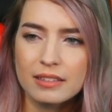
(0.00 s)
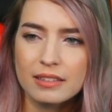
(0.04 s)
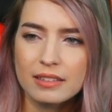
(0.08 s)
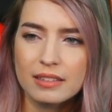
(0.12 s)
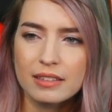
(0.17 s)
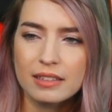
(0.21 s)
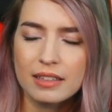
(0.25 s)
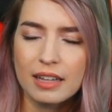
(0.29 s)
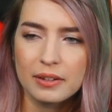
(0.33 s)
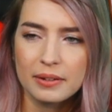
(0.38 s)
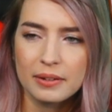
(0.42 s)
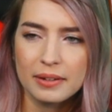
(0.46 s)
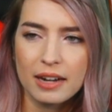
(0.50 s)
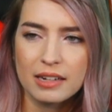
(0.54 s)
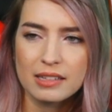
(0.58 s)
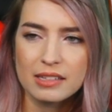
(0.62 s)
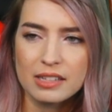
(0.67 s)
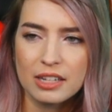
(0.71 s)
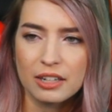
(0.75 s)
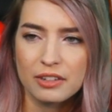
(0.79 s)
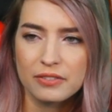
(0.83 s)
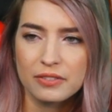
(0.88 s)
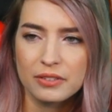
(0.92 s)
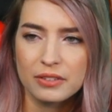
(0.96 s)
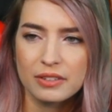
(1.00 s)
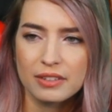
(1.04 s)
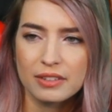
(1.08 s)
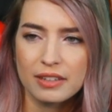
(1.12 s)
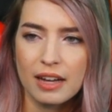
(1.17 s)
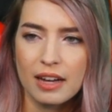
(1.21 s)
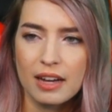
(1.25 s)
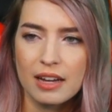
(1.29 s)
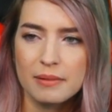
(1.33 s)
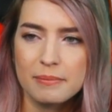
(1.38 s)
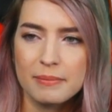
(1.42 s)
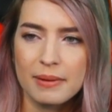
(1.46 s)
I don't know how to say your full,
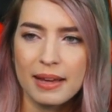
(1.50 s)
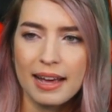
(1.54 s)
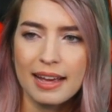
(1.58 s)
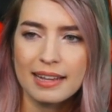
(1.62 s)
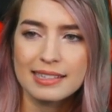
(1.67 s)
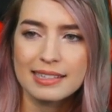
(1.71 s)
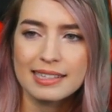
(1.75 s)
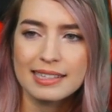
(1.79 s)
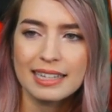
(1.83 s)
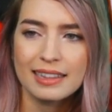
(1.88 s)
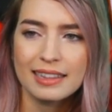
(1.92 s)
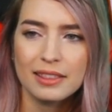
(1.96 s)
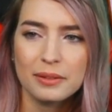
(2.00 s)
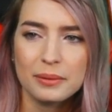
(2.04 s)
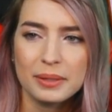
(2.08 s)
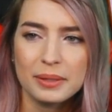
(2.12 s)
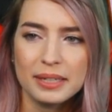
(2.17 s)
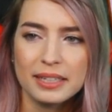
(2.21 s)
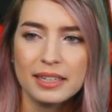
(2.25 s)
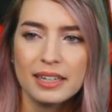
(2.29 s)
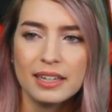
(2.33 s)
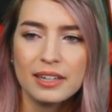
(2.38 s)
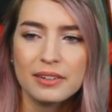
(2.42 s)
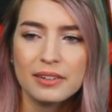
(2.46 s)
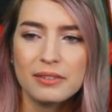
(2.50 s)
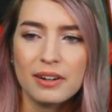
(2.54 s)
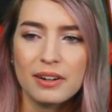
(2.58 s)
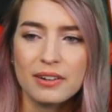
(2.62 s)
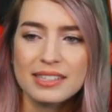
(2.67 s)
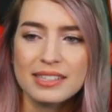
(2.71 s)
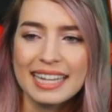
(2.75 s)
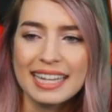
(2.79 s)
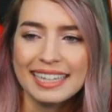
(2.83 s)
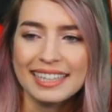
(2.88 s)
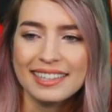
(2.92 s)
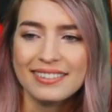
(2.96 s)
SZ3. Rox,
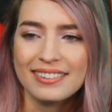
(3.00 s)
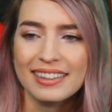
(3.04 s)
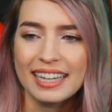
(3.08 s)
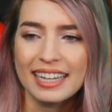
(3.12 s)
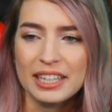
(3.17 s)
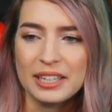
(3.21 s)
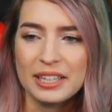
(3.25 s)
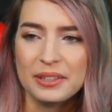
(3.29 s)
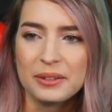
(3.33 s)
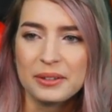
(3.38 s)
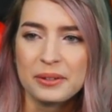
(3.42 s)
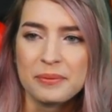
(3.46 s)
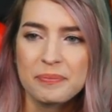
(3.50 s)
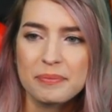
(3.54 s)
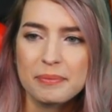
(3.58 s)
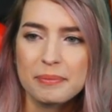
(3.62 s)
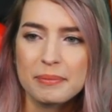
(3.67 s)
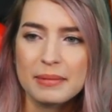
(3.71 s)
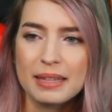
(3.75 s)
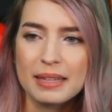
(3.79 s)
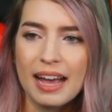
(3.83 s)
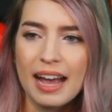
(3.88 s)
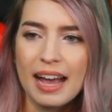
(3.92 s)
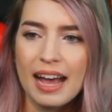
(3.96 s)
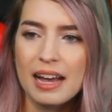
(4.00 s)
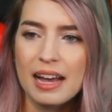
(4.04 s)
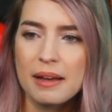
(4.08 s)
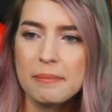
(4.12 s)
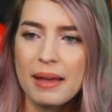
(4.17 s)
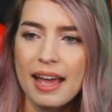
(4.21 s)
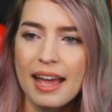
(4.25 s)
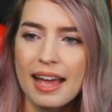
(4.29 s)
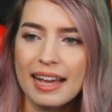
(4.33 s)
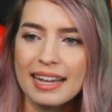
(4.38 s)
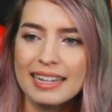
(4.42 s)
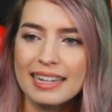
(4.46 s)
thank you, thank you.
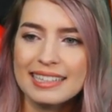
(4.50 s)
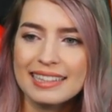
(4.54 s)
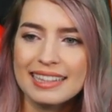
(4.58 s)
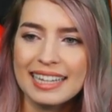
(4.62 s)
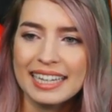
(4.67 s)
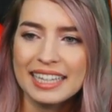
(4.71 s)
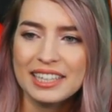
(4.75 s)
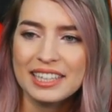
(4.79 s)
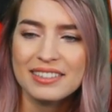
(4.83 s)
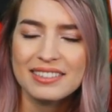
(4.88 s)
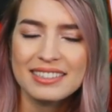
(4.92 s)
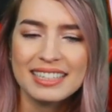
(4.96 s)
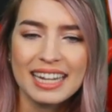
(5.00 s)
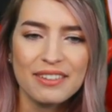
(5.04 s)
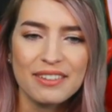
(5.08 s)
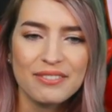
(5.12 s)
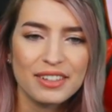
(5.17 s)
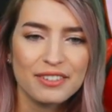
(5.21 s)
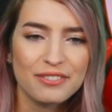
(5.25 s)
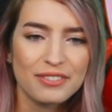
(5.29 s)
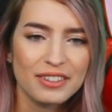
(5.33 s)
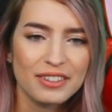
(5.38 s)
And thank you, David, for the